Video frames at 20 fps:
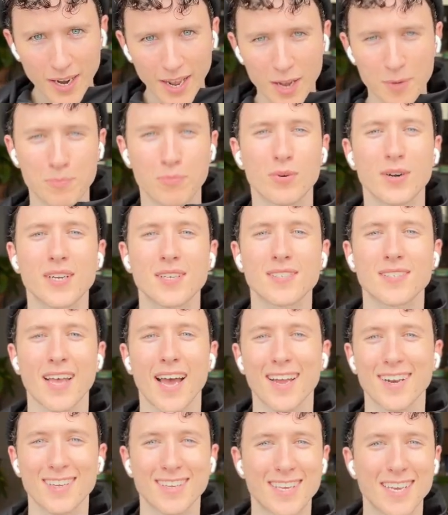It brings
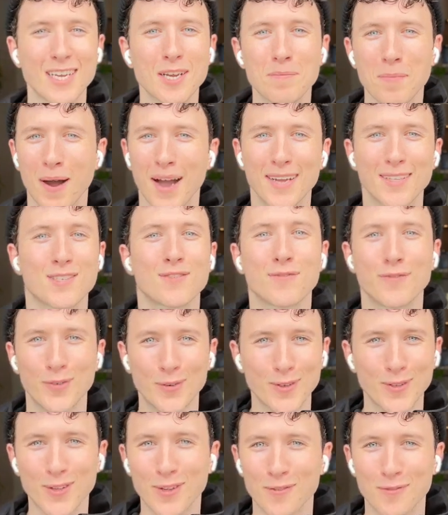that gigabytes
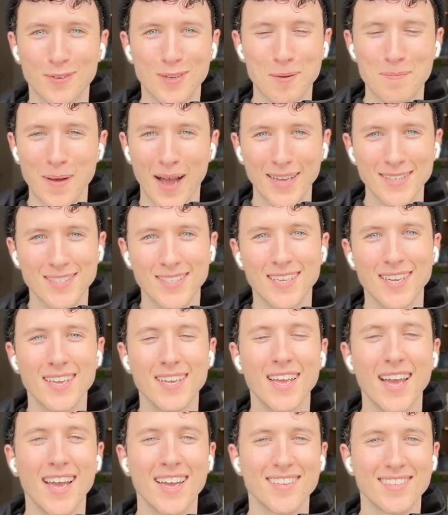full of capacity